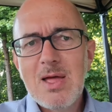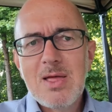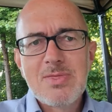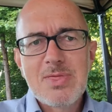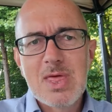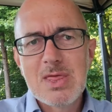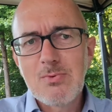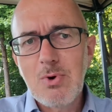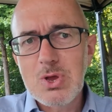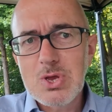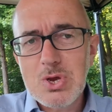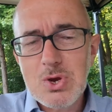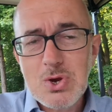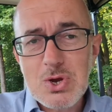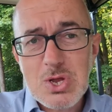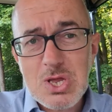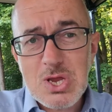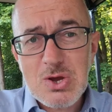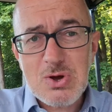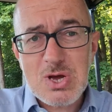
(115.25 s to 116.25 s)
Then the ones who
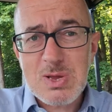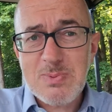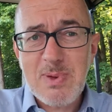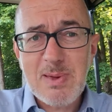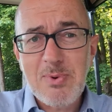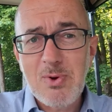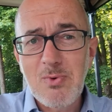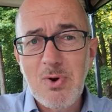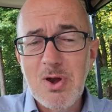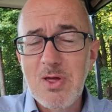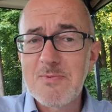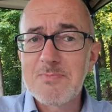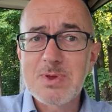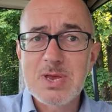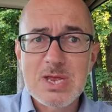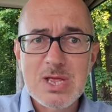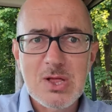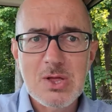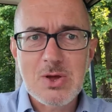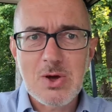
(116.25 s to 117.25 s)
couldn't do it, maybe one of them
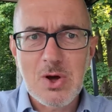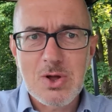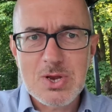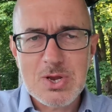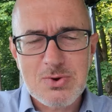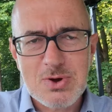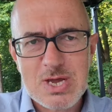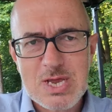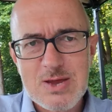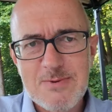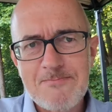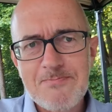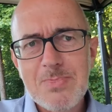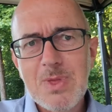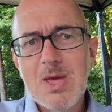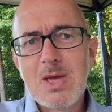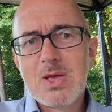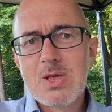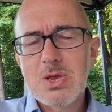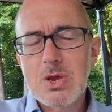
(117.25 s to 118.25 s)
still can't do it.
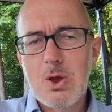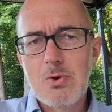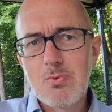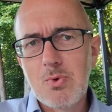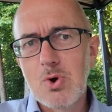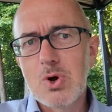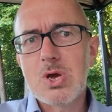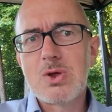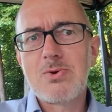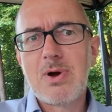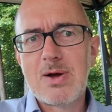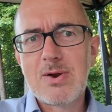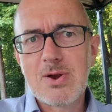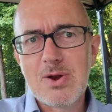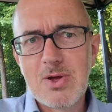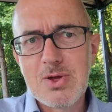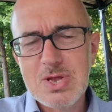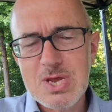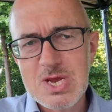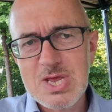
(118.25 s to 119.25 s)
So you're walking around
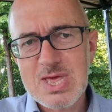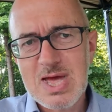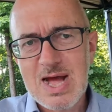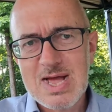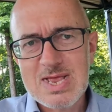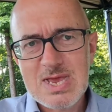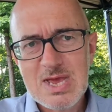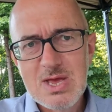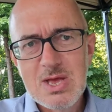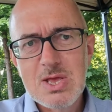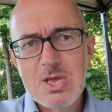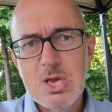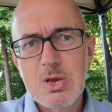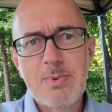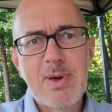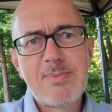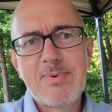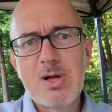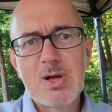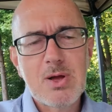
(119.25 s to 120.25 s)
and notice that. So
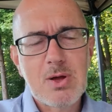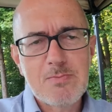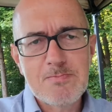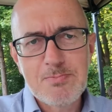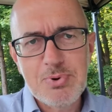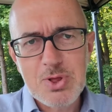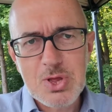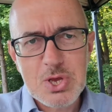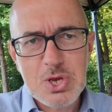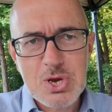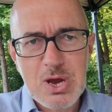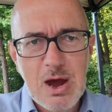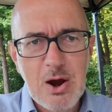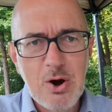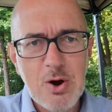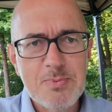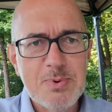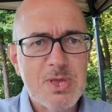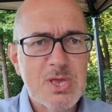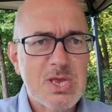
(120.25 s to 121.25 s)
maybe I'll go and pull a
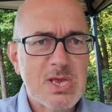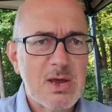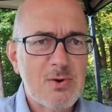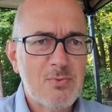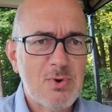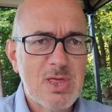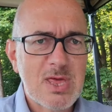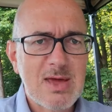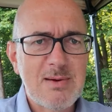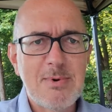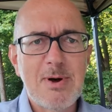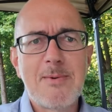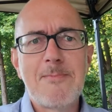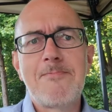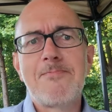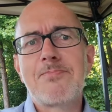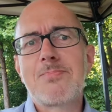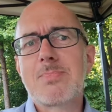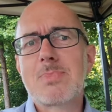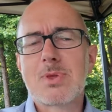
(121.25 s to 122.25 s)
chair up and sit with him
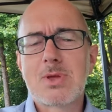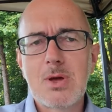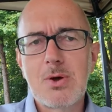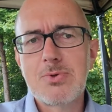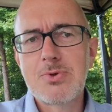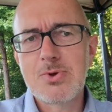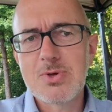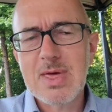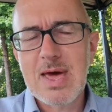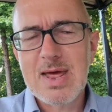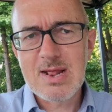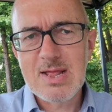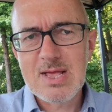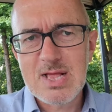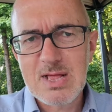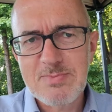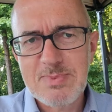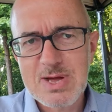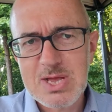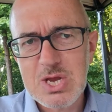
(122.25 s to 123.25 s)
and go through a
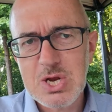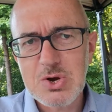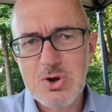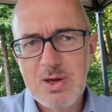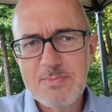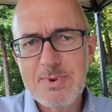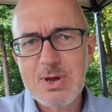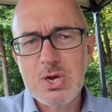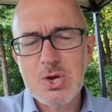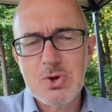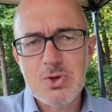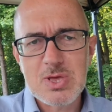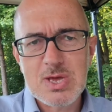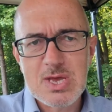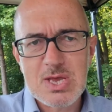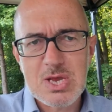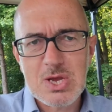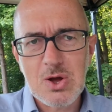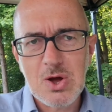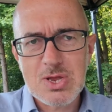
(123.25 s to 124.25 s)
little bit to try and make sure that
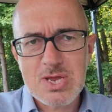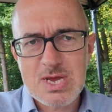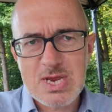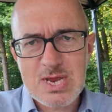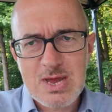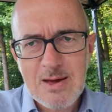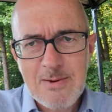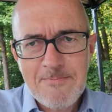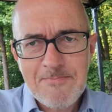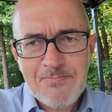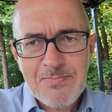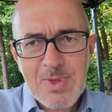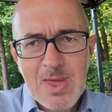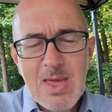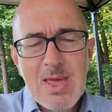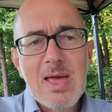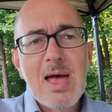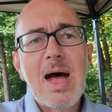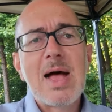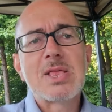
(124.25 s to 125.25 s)
he's got it.
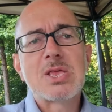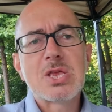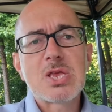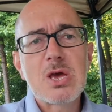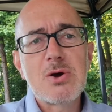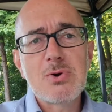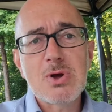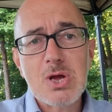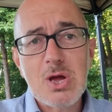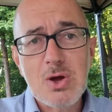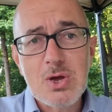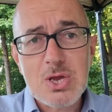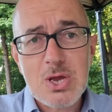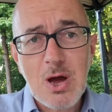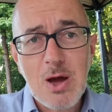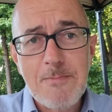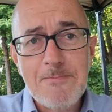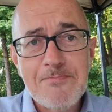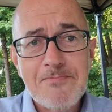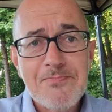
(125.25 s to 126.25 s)
And so it goes
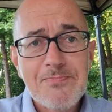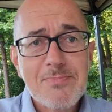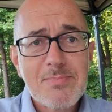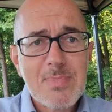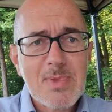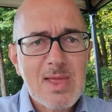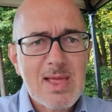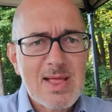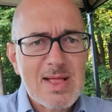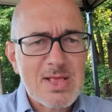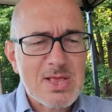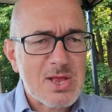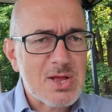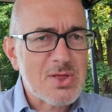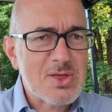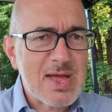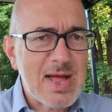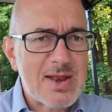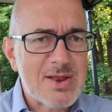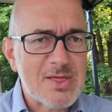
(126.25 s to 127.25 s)
on till
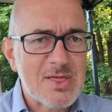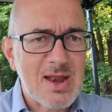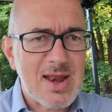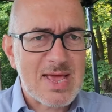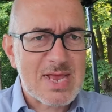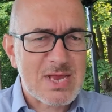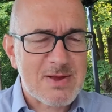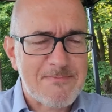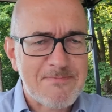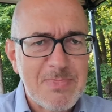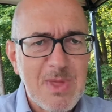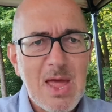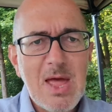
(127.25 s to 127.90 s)
the end of the lesson.